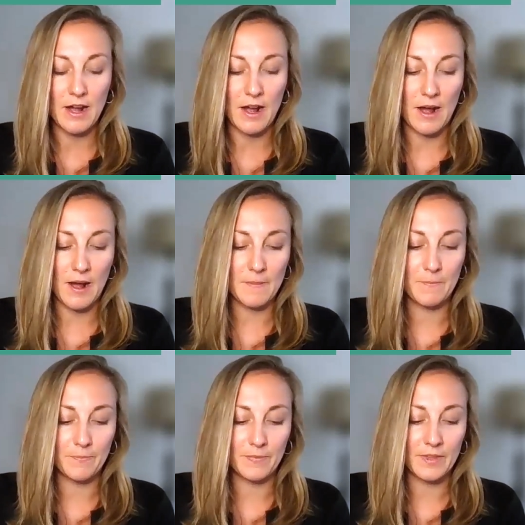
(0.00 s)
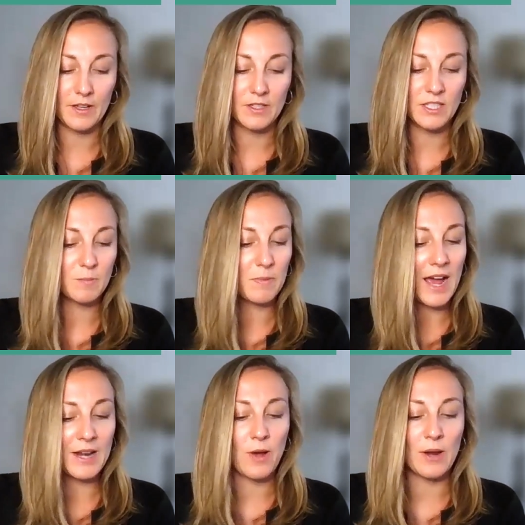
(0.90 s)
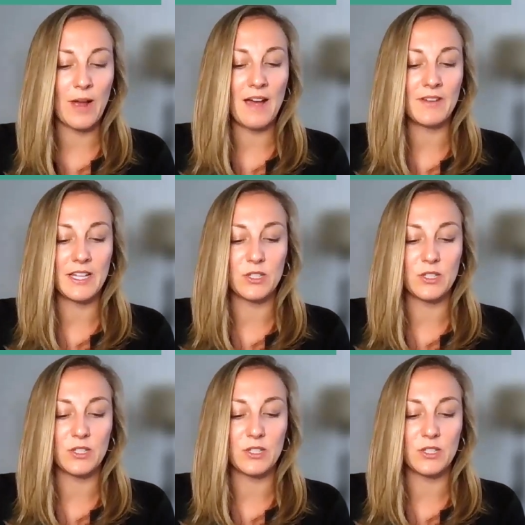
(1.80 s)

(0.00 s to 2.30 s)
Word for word: Um, this I don't I don't have any